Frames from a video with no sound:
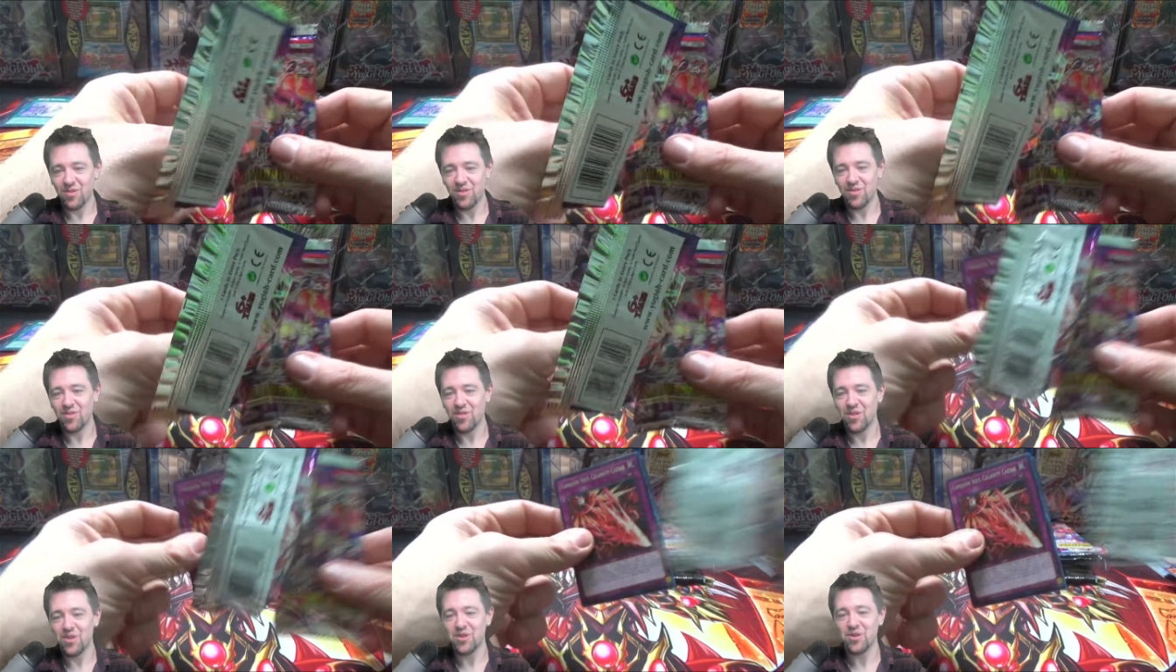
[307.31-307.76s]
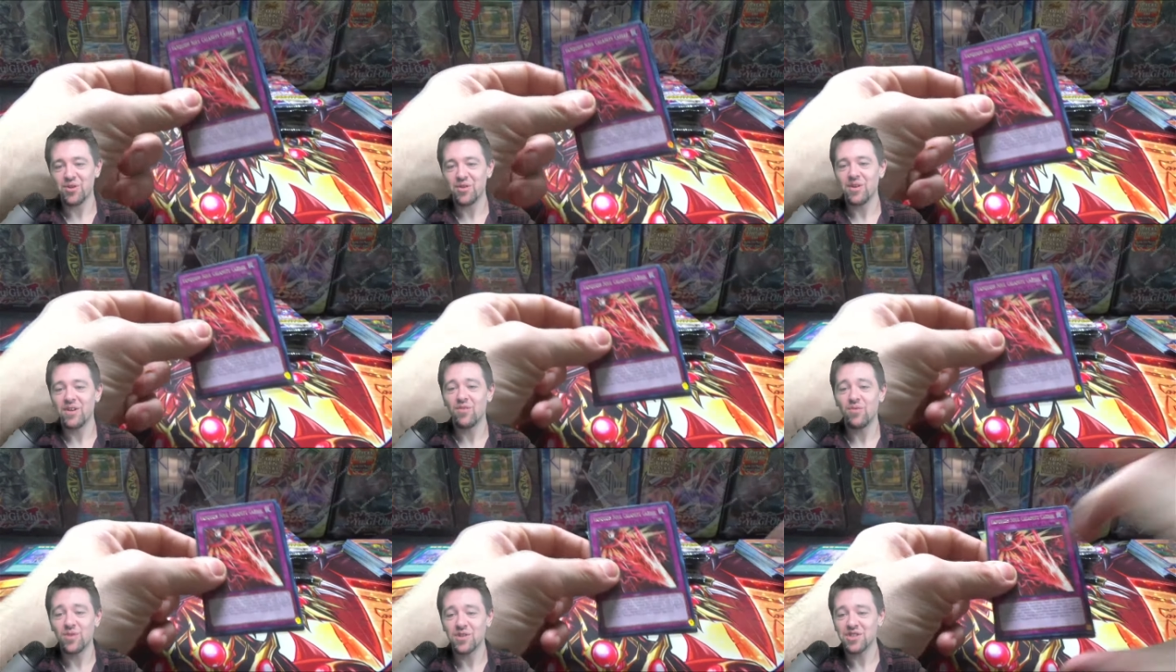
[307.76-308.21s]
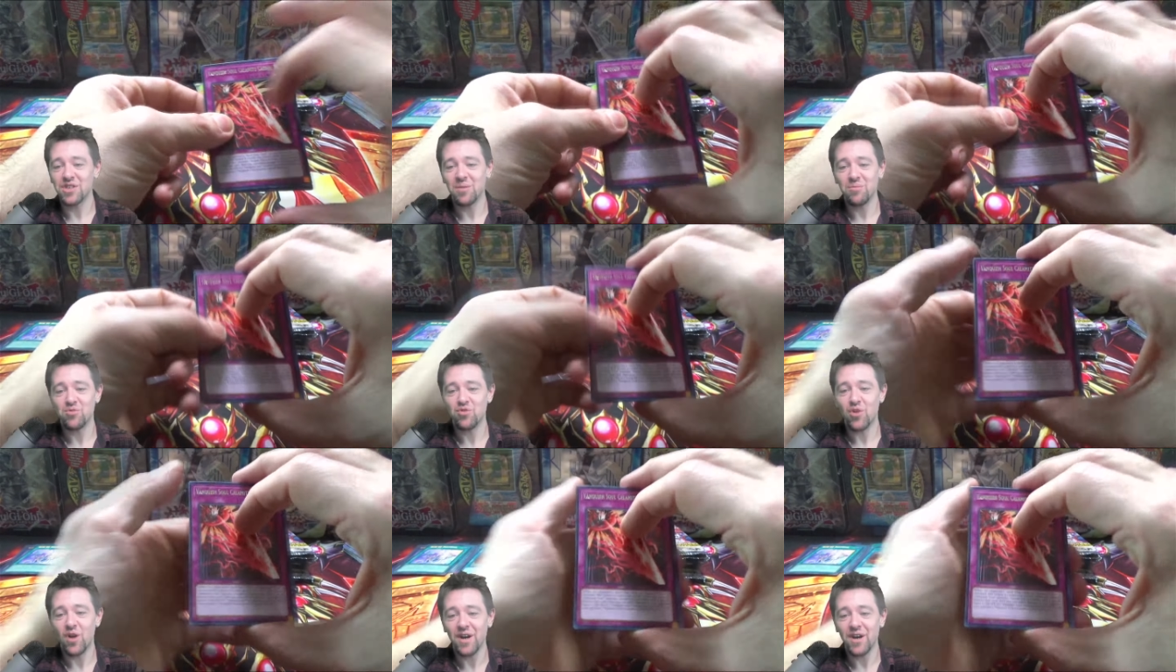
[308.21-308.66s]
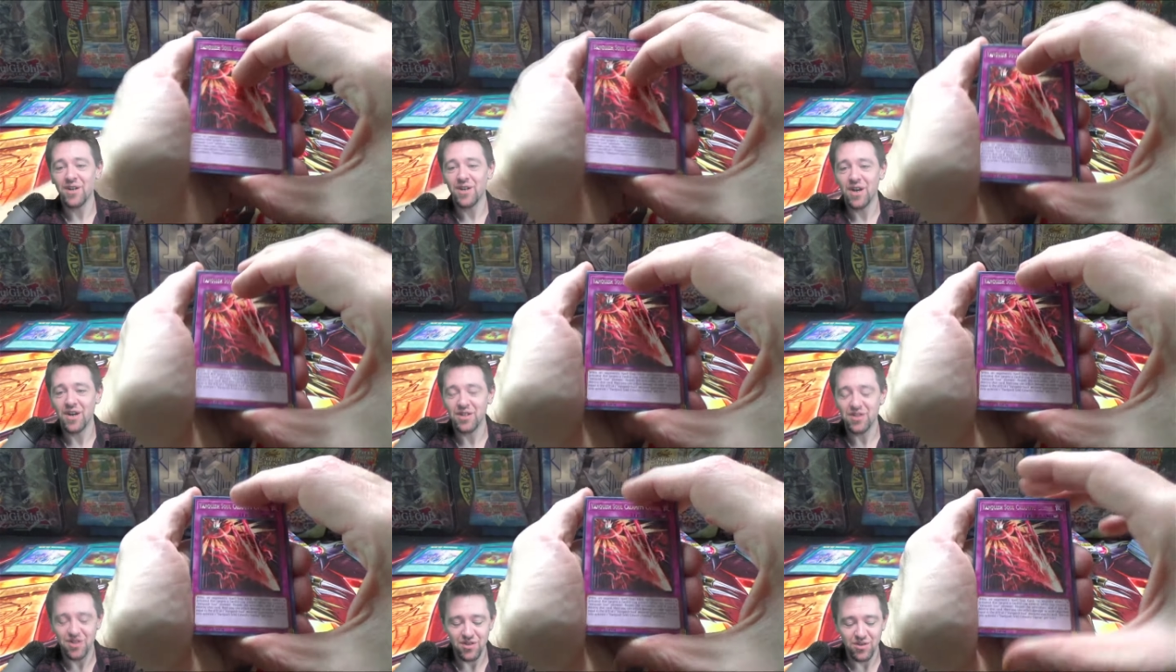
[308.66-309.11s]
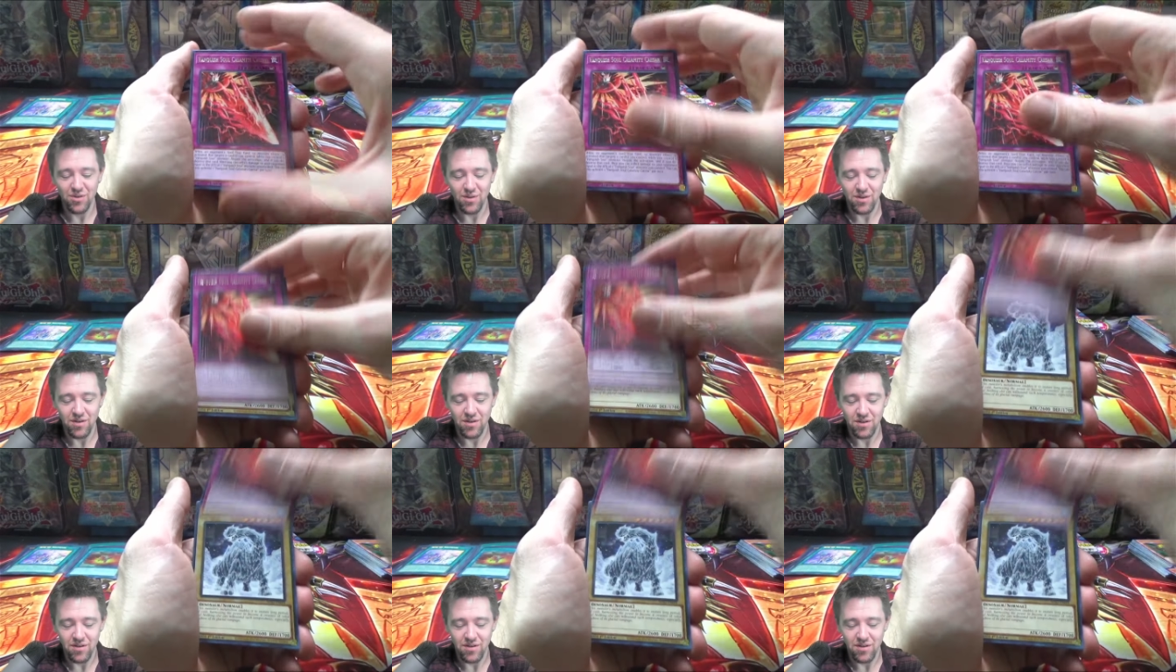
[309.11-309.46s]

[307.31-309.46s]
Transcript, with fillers: The degree at which I'm trying not to do it